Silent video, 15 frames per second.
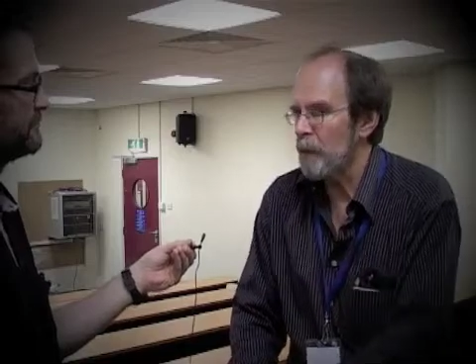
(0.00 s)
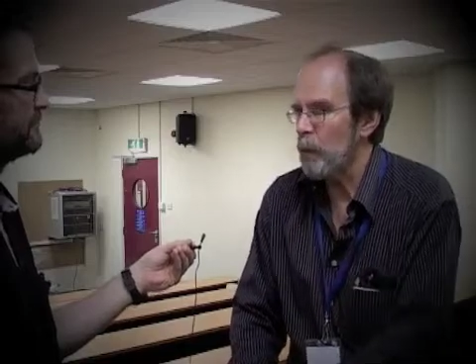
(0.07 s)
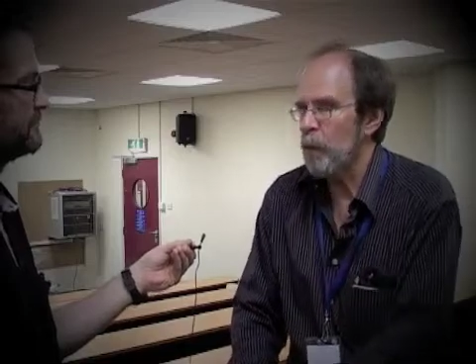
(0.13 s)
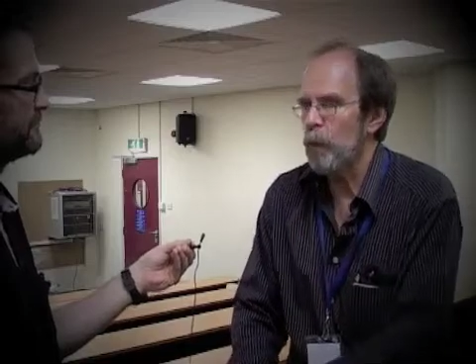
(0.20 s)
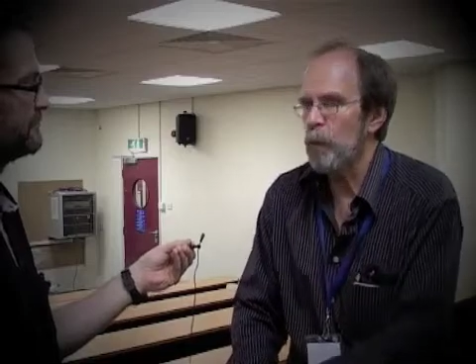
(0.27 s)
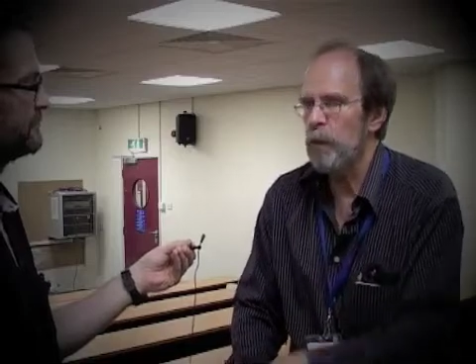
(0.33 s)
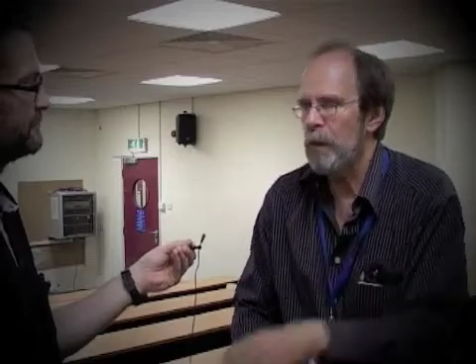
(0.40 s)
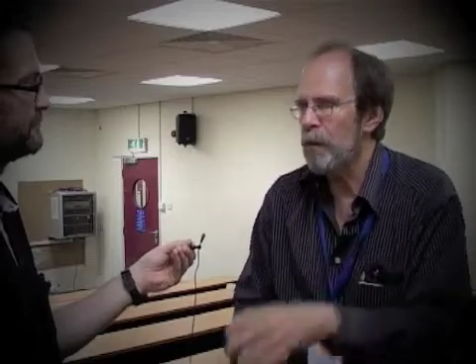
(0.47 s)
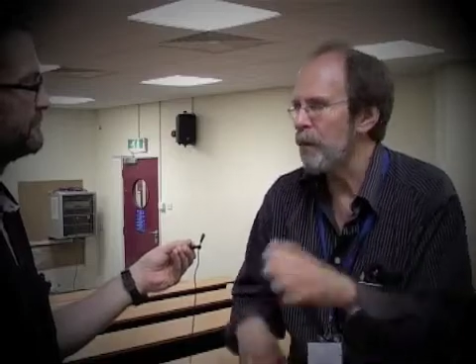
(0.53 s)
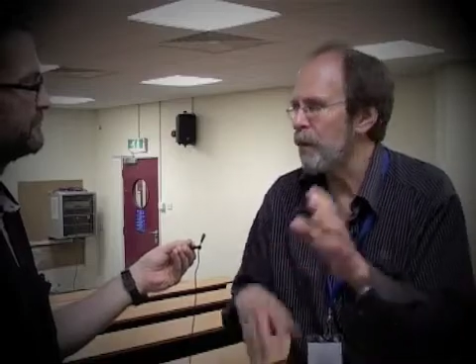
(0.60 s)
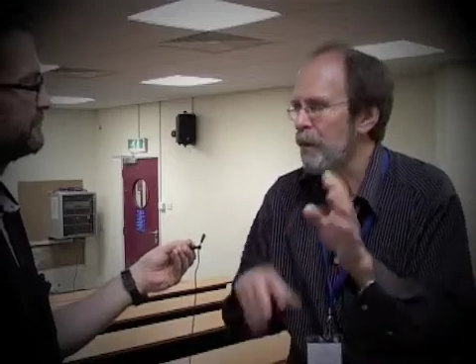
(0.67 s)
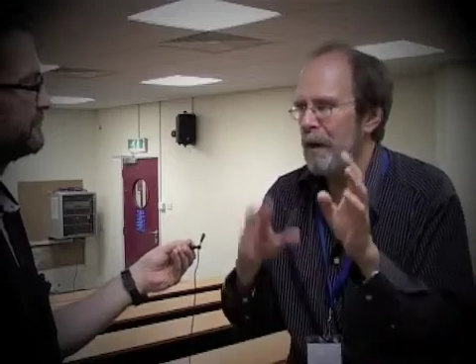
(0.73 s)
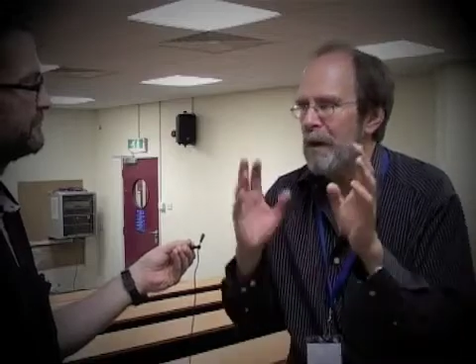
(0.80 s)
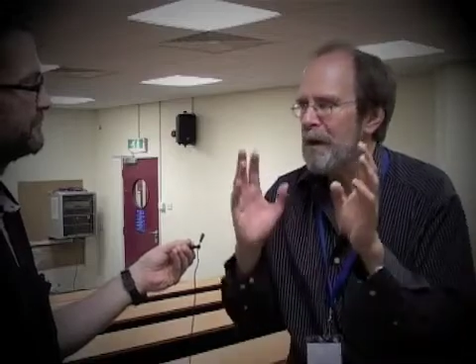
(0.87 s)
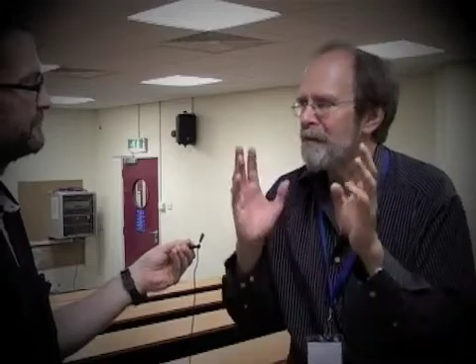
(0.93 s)
And whoa,
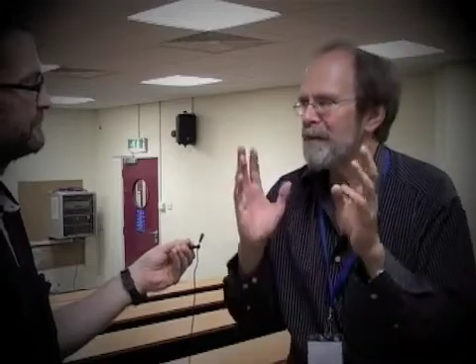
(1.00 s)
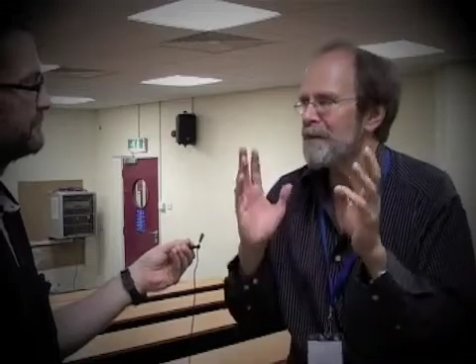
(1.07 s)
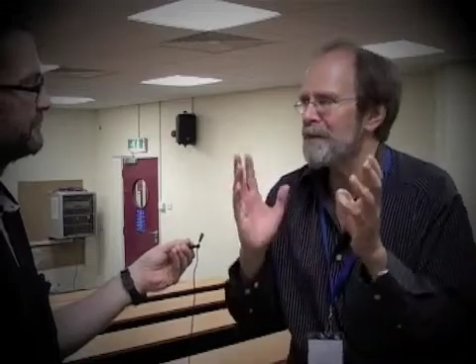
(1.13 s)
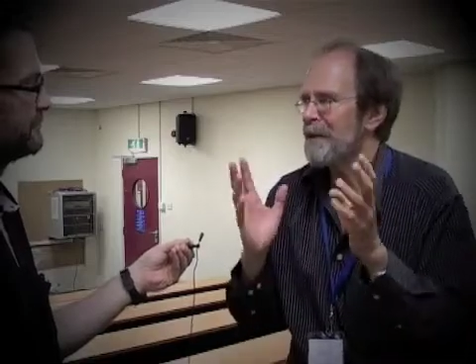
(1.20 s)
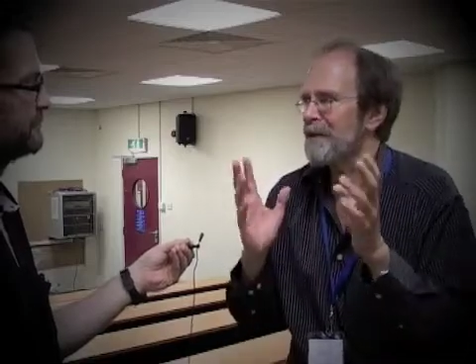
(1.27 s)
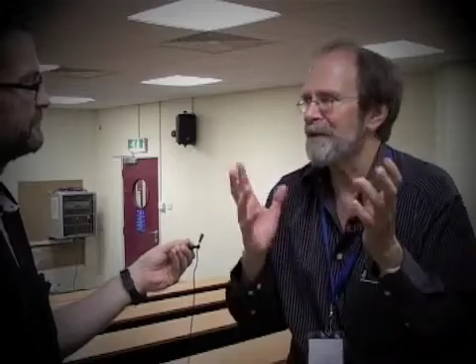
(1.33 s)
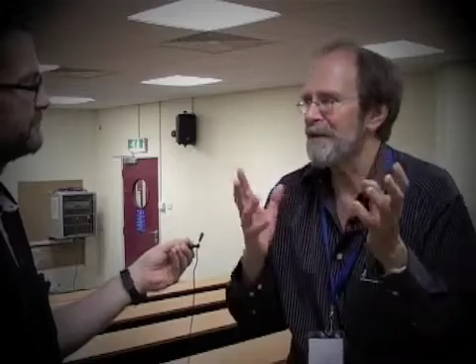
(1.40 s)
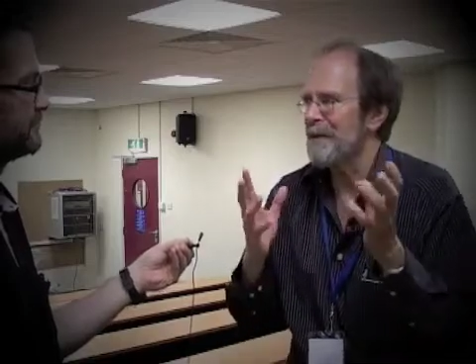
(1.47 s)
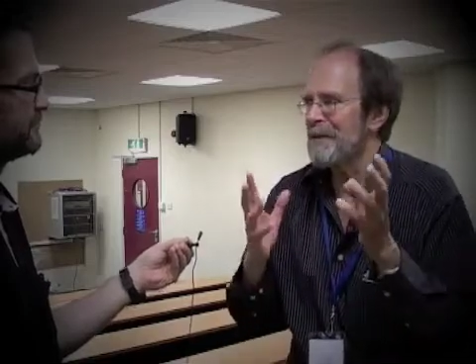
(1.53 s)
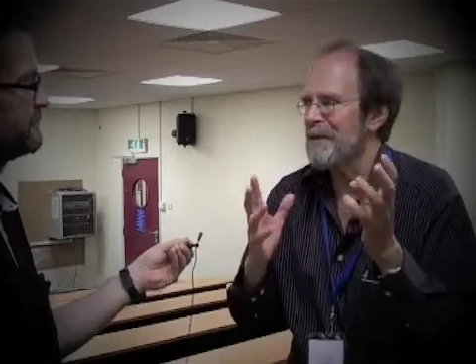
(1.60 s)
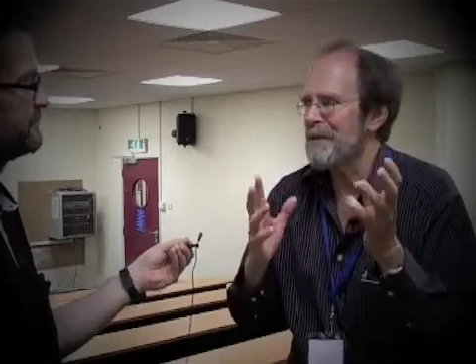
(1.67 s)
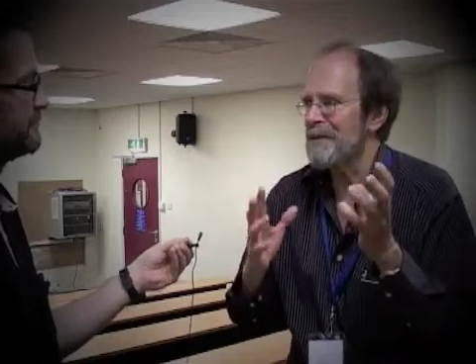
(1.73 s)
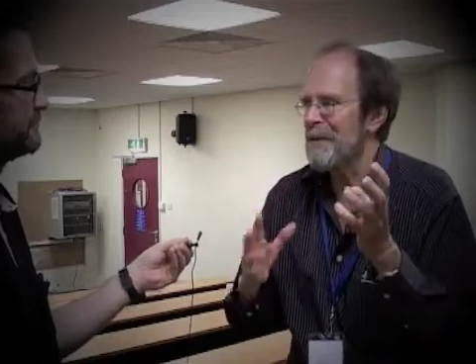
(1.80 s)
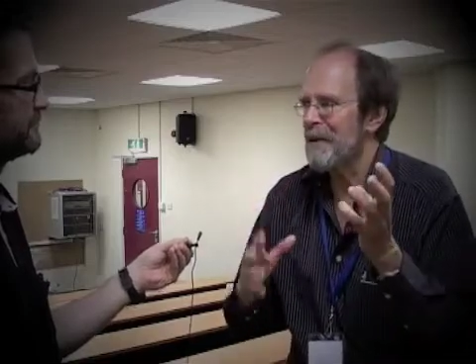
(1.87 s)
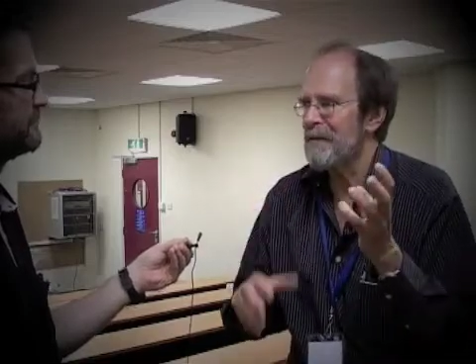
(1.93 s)
all of a sudden you
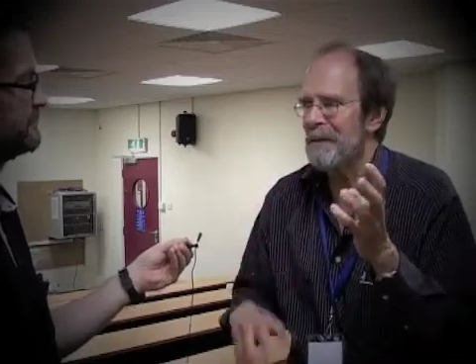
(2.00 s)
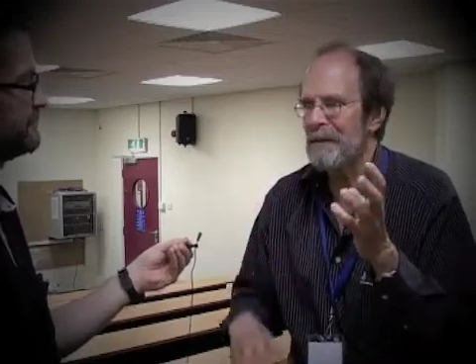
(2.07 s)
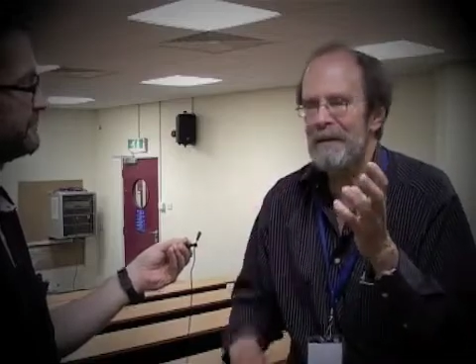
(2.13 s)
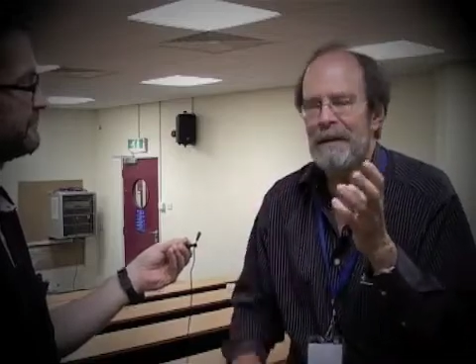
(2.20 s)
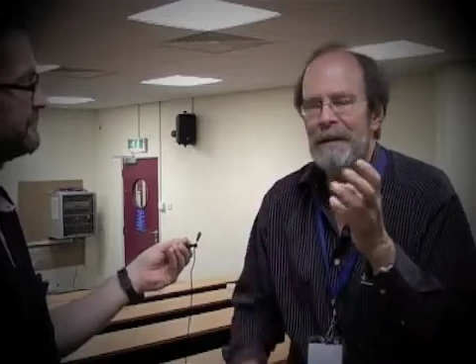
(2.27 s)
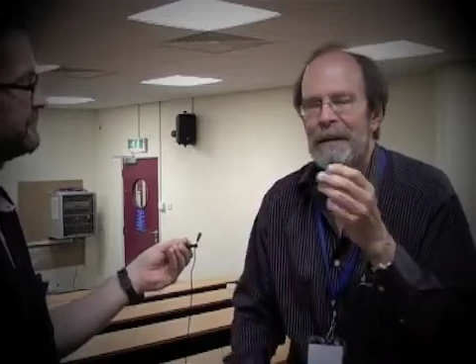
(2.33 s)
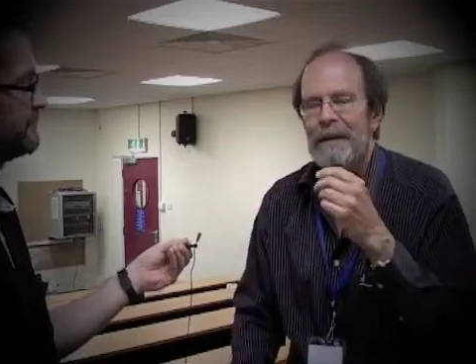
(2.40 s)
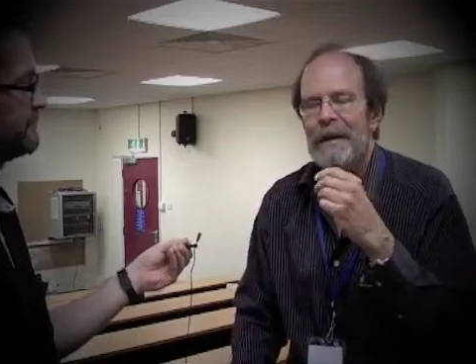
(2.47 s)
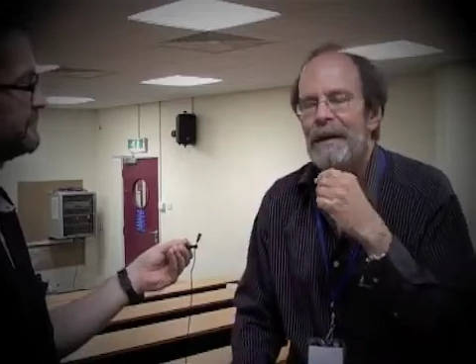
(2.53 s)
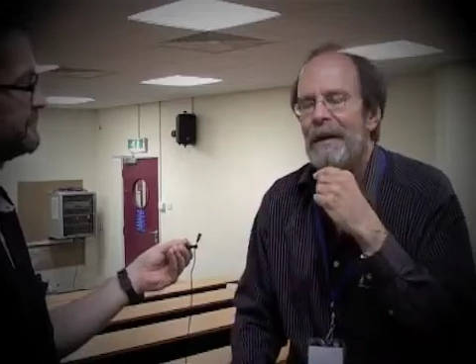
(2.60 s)
discover that